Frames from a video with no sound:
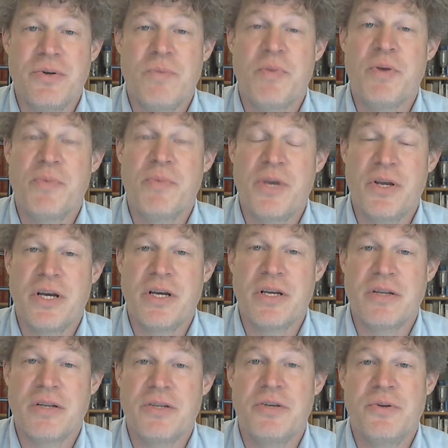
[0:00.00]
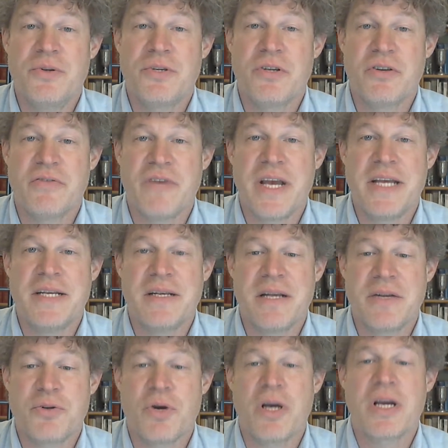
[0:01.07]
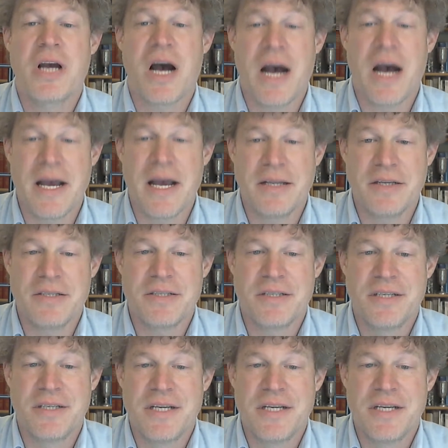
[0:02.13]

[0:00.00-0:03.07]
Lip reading: Bermuda to survey Trunk Island.